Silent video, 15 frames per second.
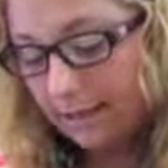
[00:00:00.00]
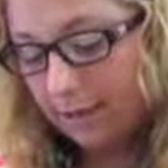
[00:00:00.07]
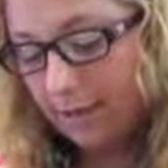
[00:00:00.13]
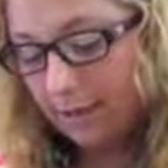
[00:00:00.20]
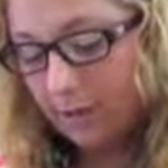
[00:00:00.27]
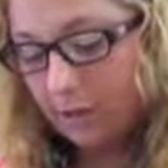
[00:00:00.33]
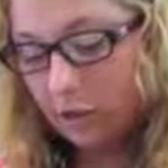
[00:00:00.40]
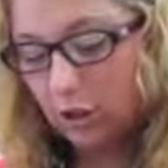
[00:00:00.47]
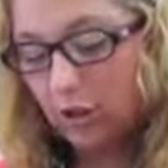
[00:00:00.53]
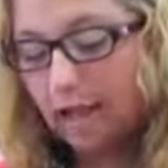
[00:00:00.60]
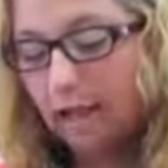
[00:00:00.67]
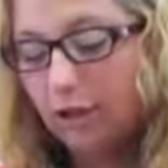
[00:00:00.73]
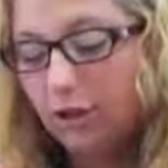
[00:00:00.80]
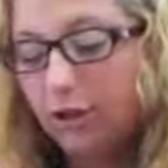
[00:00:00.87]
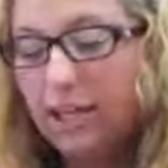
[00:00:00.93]
Uh, so
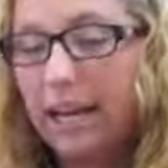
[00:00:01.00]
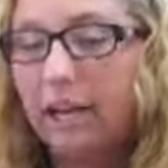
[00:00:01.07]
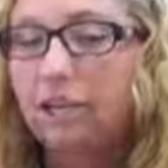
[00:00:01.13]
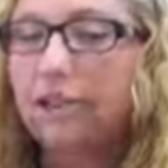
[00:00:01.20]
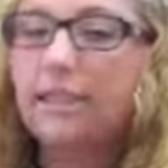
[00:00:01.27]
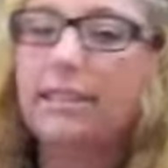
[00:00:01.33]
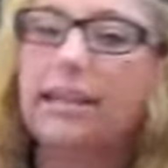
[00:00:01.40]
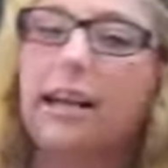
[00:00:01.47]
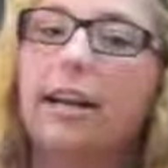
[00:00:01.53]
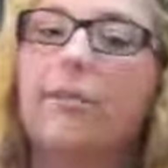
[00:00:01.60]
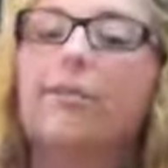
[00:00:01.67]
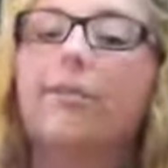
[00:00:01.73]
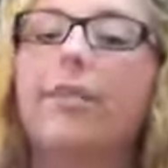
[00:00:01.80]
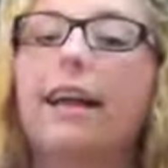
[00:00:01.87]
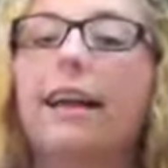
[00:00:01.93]
yeah, you can actually sign
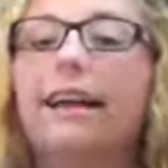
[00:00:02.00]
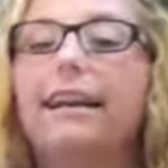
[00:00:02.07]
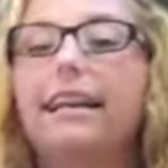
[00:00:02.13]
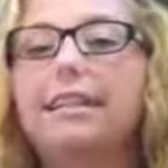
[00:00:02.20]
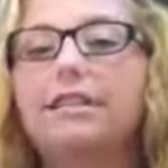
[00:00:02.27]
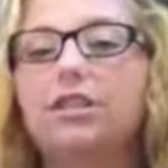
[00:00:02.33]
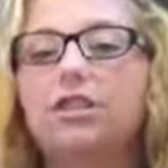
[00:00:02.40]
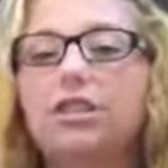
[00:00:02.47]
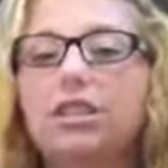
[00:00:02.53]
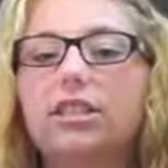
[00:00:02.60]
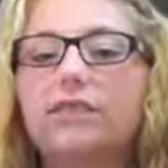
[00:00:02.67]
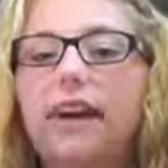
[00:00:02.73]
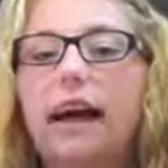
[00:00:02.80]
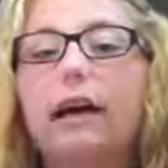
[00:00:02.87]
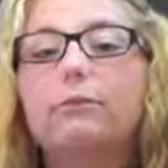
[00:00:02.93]
up for that. It's
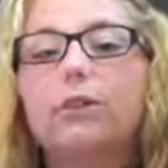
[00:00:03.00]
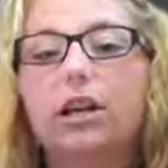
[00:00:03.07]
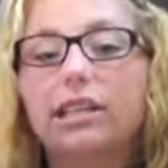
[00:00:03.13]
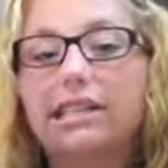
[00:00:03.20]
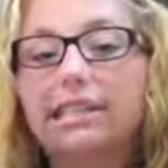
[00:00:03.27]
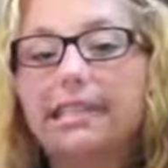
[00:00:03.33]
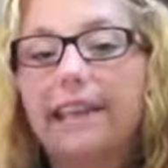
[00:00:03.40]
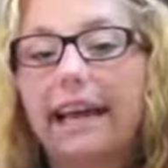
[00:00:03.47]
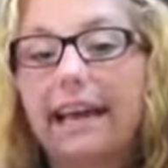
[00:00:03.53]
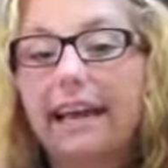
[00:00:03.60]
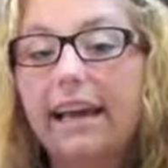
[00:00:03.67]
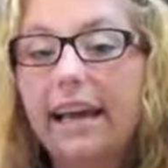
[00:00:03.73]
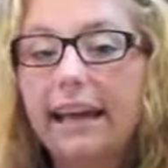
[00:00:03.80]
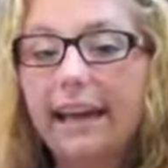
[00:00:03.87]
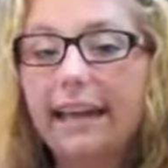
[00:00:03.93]

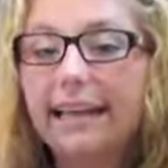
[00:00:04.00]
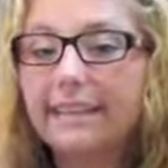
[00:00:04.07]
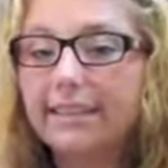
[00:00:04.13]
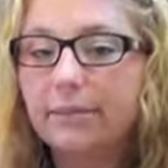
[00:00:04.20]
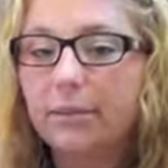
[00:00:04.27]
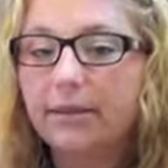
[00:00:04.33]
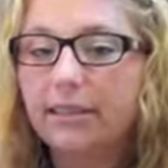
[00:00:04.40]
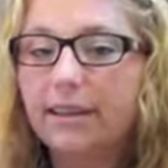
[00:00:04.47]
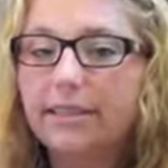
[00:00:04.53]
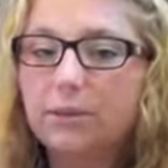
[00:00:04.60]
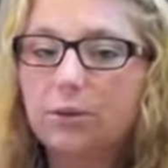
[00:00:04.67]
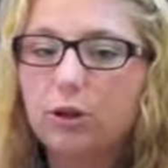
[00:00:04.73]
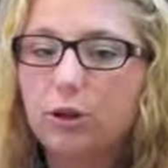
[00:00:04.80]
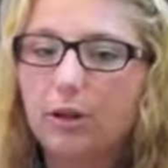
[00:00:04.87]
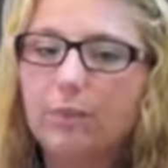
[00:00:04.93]
justfab.ca. It's a monthly
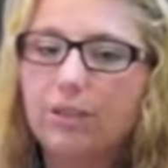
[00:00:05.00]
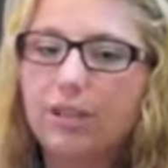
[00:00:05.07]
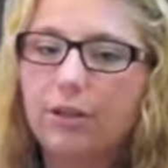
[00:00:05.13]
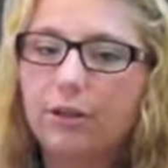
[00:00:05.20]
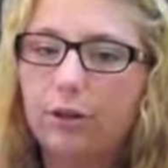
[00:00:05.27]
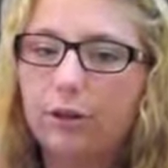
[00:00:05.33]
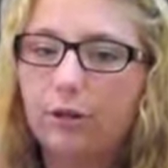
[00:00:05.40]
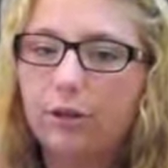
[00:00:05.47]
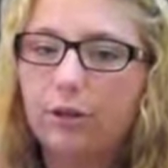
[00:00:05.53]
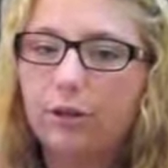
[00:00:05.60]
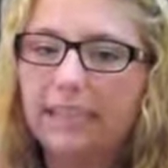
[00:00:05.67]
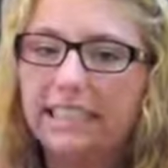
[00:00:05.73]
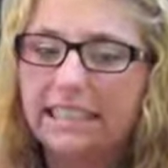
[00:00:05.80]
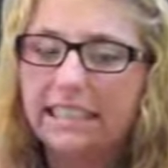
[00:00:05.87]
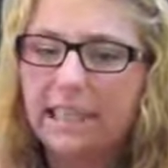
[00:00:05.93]
subscription, though you
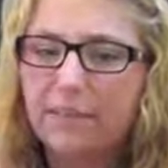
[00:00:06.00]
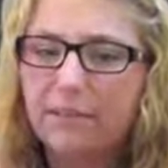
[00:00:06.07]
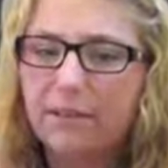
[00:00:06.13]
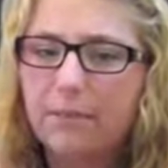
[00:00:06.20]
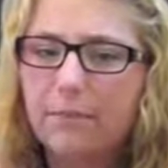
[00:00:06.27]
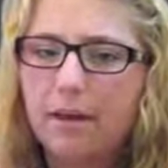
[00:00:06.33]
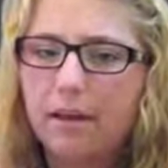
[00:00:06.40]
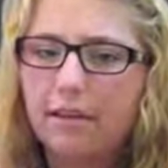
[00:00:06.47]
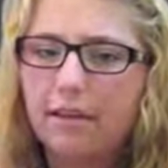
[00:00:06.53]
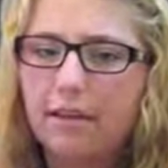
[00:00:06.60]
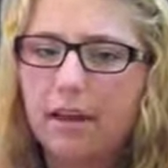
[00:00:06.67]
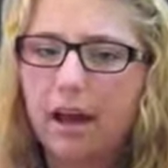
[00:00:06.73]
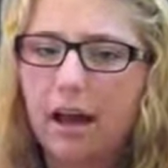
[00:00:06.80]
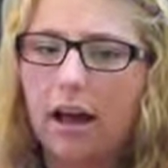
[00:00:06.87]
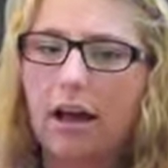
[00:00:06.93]
can skip the month
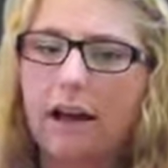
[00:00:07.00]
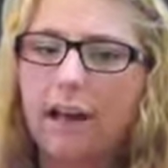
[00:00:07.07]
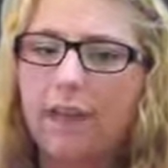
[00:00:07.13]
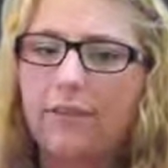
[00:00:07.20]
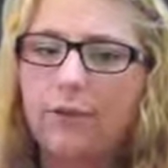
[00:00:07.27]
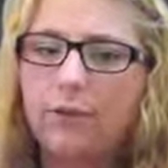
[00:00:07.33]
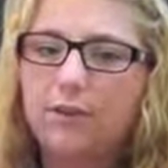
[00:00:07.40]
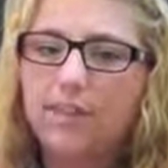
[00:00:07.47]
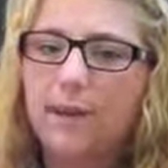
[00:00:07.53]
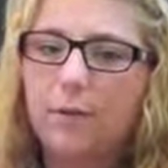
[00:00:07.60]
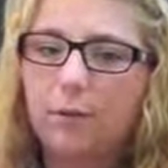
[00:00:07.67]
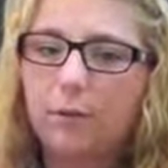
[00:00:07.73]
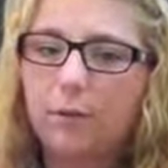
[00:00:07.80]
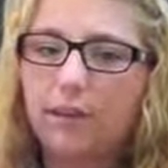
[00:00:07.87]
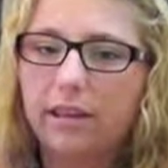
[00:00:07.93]
uh, if you
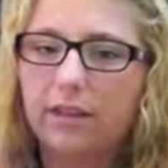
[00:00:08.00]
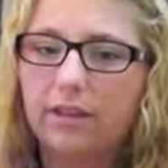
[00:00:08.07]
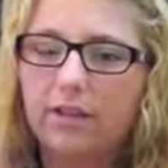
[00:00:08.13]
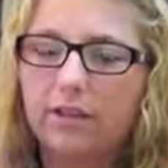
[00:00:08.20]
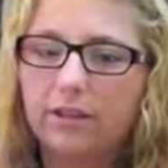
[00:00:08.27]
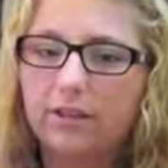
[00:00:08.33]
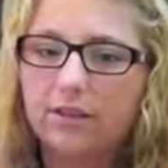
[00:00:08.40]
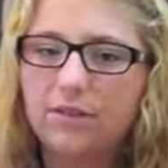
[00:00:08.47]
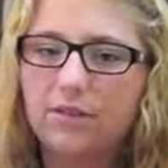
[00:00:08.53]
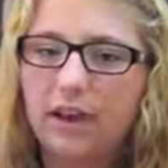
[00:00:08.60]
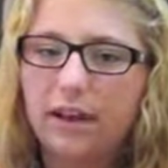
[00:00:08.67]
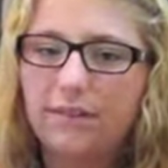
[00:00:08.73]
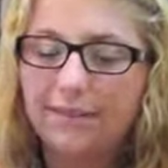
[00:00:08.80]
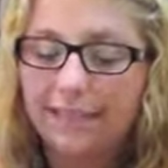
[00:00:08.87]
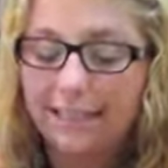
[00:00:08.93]
skip it within the first
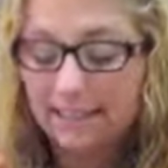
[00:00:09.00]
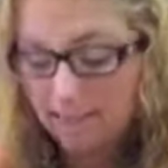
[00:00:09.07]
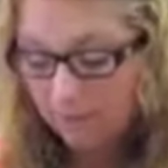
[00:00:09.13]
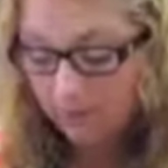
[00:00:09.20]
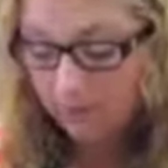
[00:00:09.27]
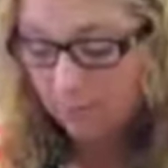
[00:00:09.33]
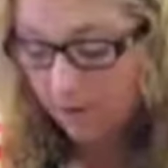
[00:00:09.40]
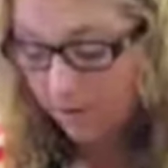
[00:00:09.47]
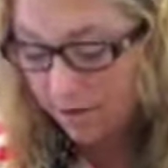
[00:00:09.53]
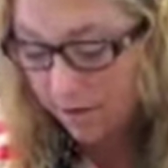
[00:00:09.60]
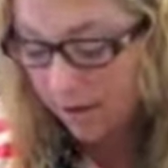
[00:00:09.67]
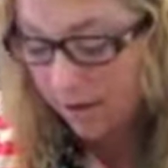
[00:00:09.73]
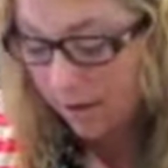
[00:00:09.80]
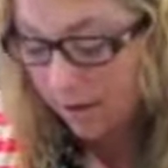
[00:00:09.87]
five days of the month.